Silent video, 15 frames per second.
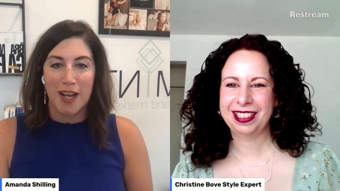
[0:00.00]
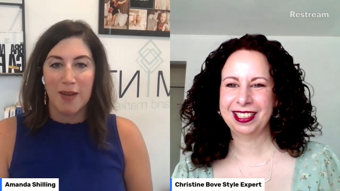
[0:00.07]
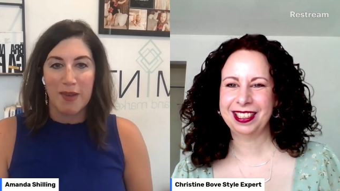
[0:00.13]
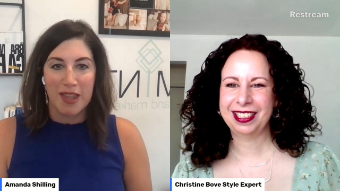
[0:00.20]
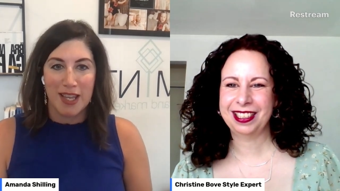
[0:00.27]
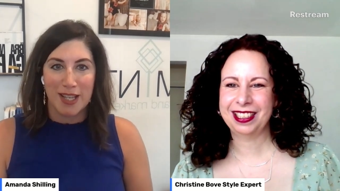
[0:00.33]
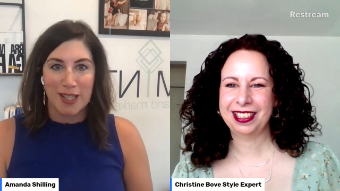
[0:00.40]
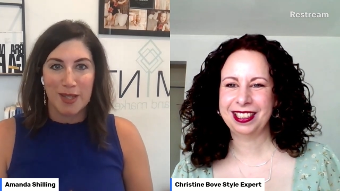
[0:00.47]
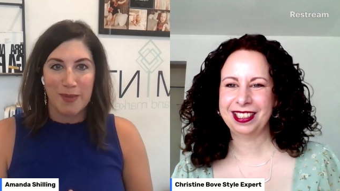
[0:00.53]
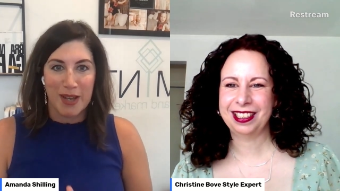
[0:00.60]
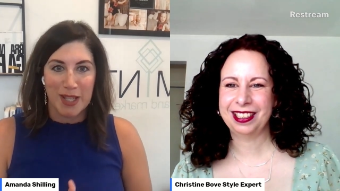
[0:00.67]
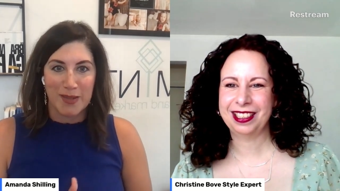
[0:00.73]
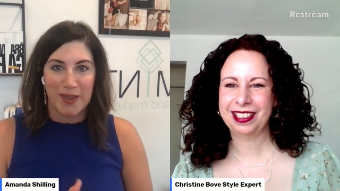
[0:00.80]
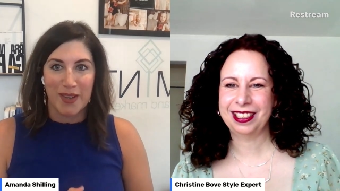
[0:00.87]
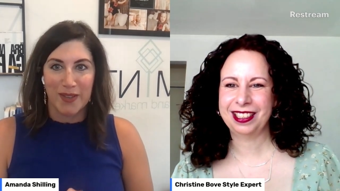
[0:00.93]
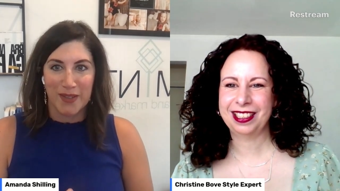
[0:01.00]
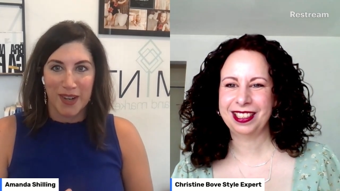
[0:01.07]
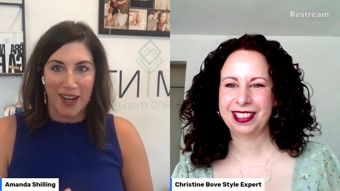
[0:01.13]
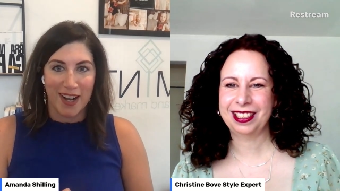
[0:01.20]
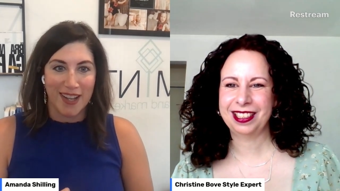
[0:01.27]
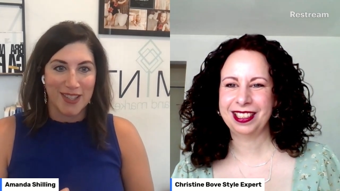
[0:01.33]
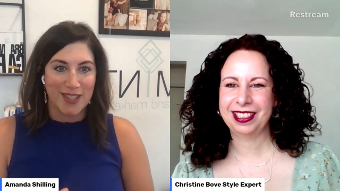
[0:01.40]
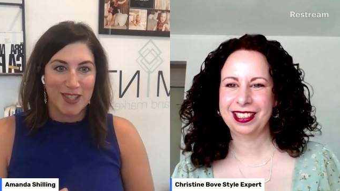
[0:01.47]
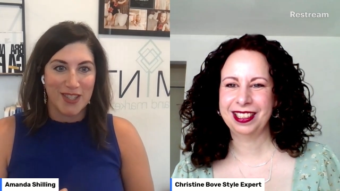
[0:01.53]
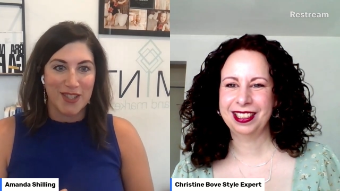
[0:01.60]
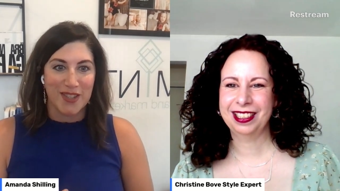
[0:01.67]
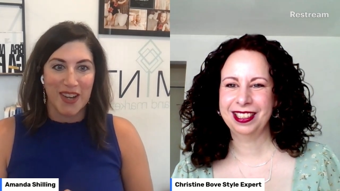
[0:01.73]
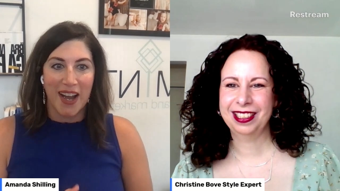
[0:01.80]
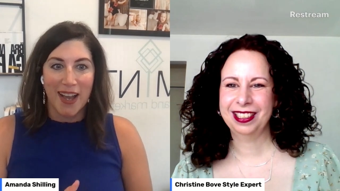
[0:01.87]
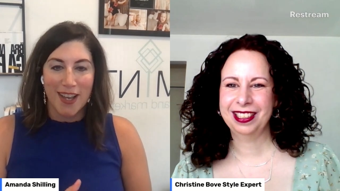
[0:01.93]
Speaker 1: Um, I think is the best way for us
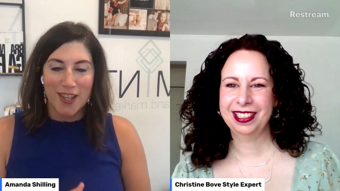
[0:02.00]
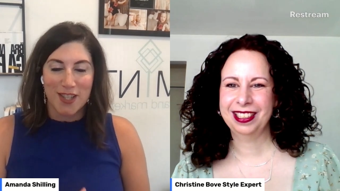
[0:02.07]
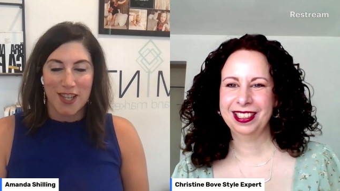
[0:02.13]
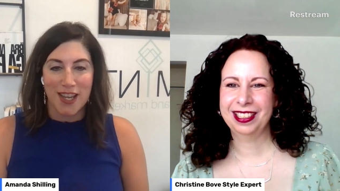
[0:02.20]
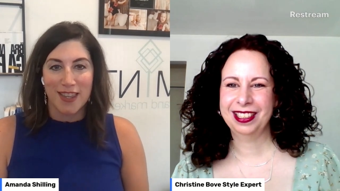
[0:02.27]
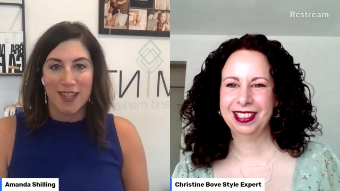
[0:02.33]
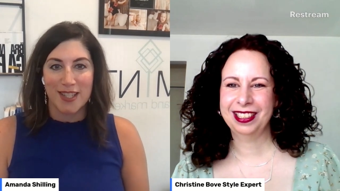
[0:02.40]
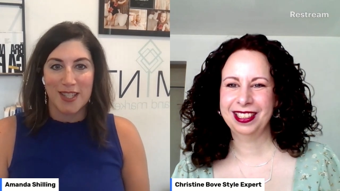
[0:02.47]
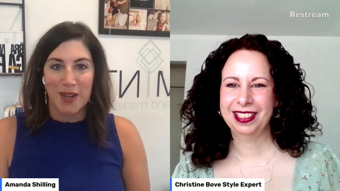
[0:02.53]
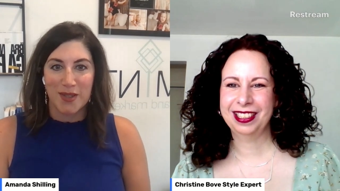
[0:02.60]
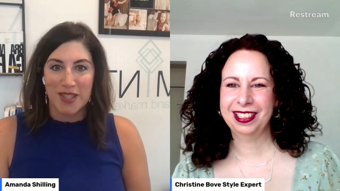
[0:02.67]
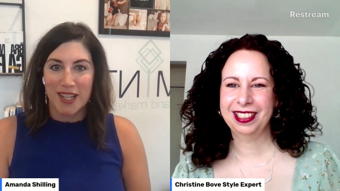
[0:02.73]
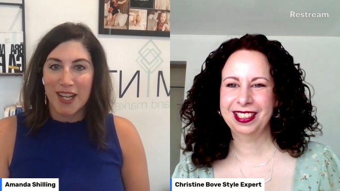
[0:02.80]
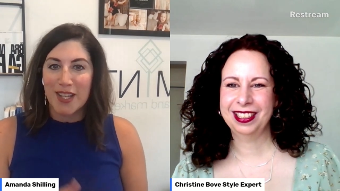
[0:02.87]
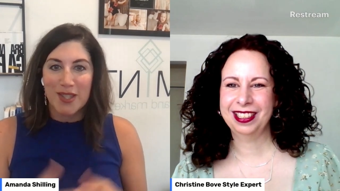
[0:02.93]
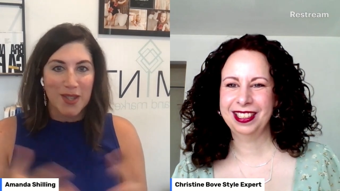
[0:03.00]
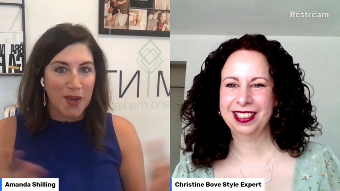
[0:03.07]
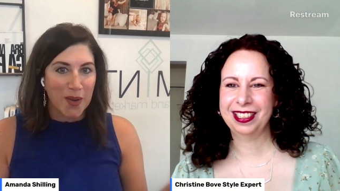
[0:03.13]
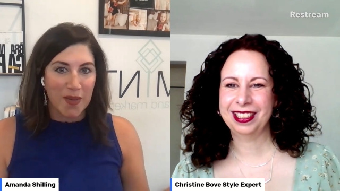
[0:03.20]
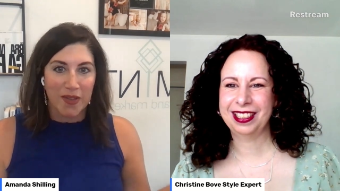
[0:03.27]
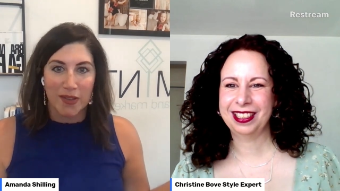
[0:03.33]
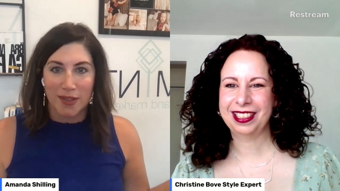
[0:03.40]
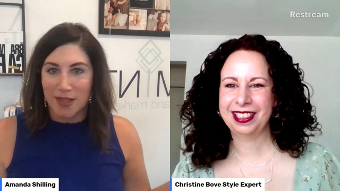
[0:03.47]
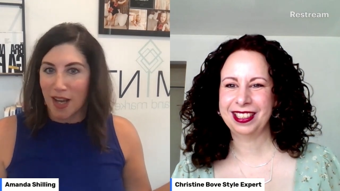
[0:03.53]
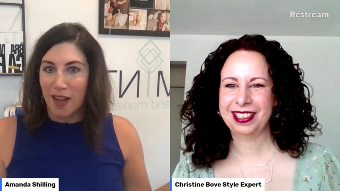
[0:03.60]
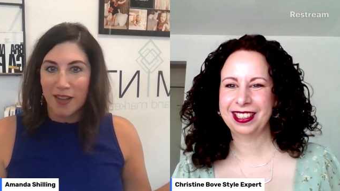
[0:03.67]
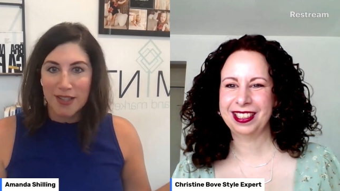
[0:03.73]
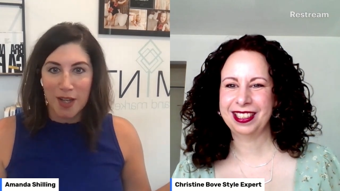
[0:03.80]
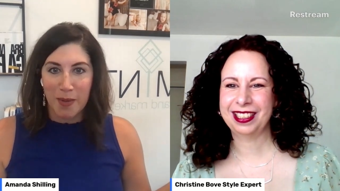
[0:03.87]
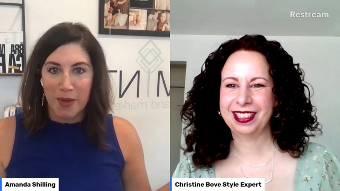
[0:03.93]
to shake this out today. So,
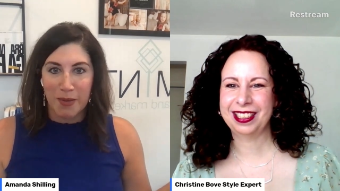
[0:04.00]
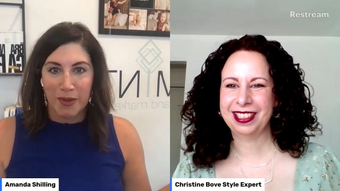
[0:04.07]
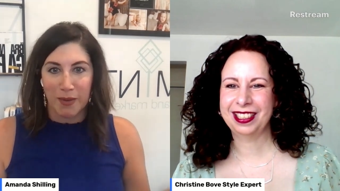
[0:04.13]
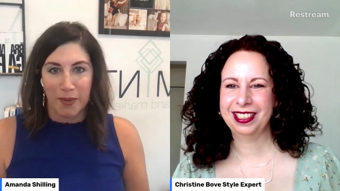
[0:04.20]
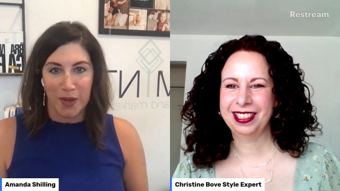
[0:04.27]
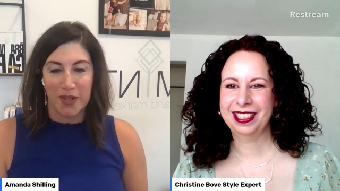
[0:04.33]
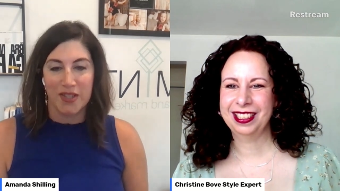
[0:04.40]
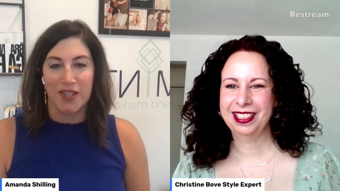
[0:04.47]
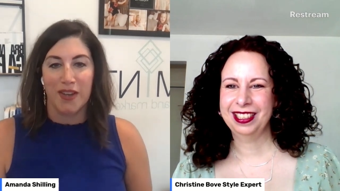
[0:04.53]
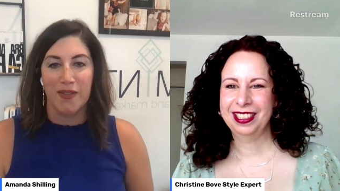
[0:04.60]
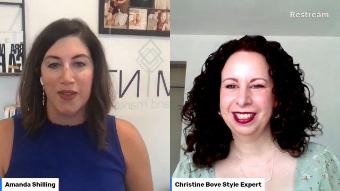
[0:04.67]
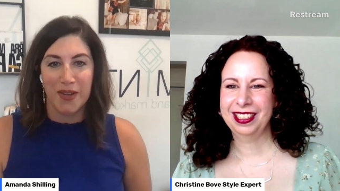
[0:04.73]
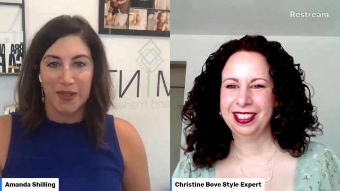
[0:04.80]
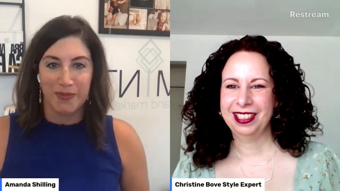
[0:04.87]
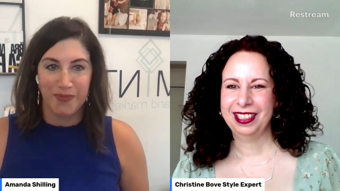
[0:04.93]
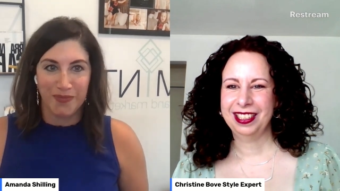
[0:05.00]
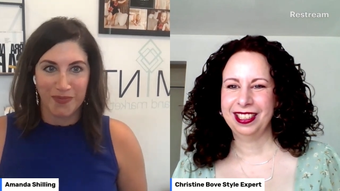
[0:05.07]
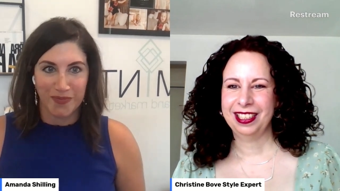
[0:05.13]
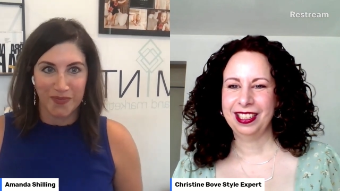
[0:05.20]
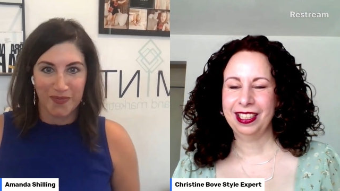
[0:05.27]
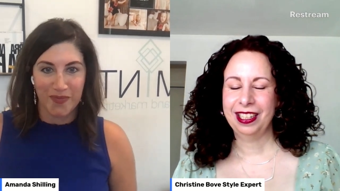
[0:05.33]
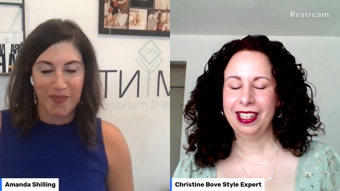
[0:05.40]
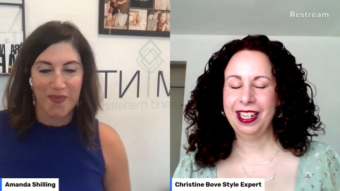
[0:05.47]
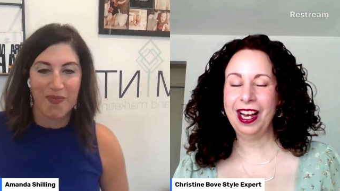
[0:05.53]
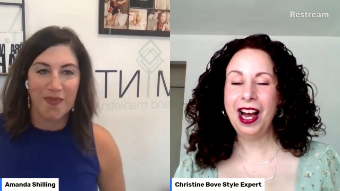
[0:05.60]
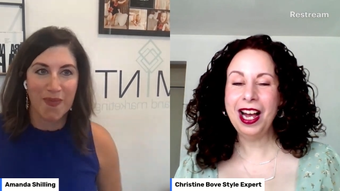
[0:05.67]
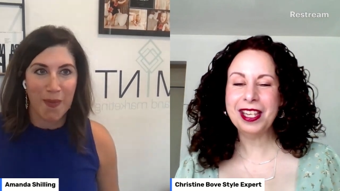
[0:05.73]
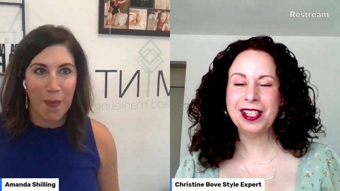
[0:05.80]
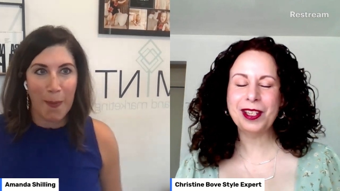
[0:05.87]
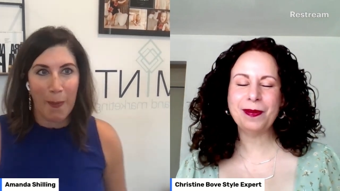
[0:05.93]
tell tell people about yourself.
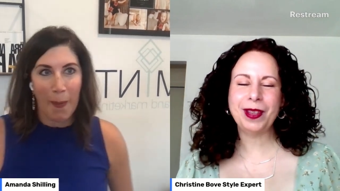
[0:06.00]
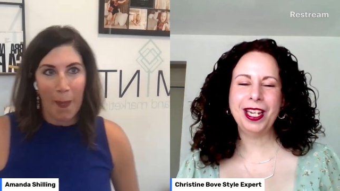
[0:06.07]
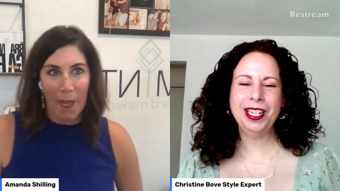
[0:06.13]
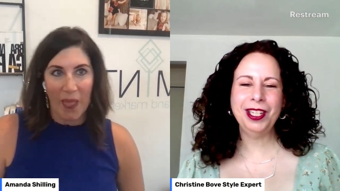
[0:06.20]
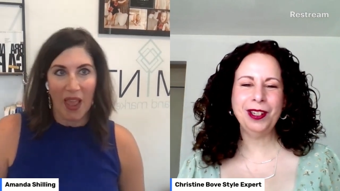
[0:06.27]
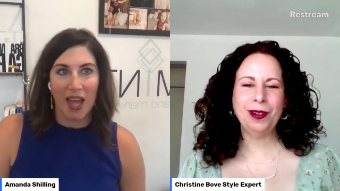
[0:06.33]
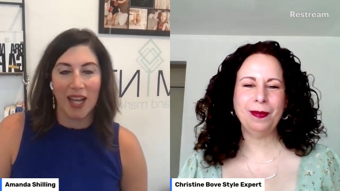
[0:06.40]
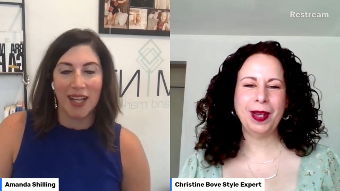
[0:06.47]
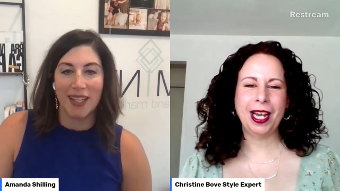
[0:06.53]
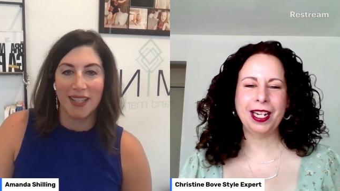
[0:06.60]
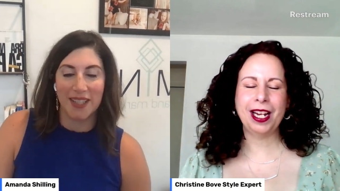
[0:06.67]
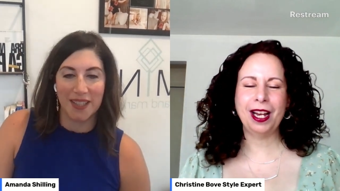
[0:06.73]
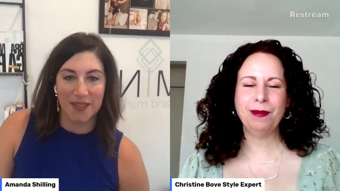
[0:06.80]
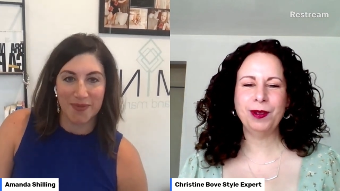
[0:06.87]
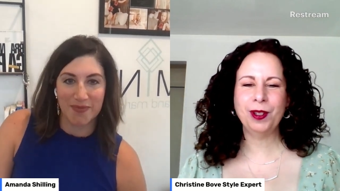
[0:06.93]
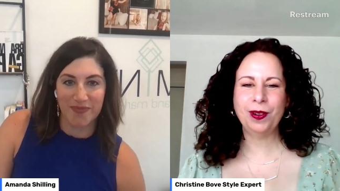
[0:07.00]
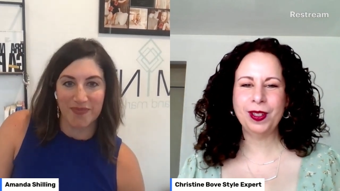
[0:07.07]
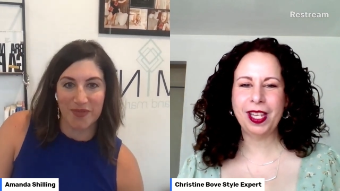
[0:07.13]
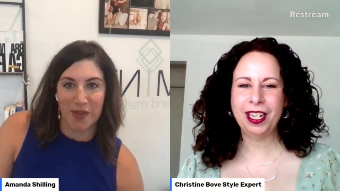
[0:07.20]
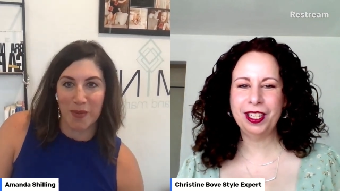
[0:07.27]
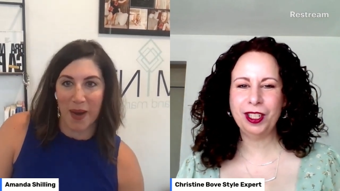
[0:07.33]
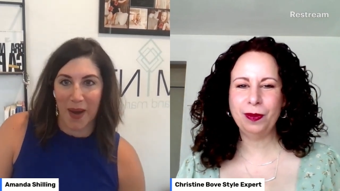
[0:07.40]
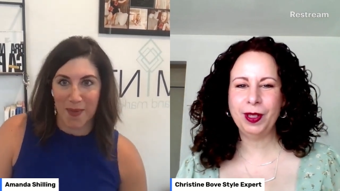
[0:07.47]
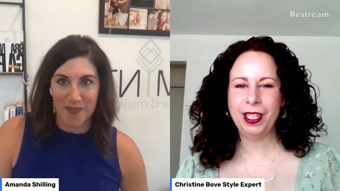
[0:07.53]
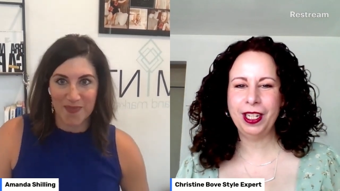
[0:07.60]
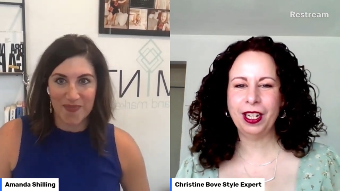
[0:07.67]
Speaker 2: Awesome. Thank you, Amanda. I'm so excited yeah. to be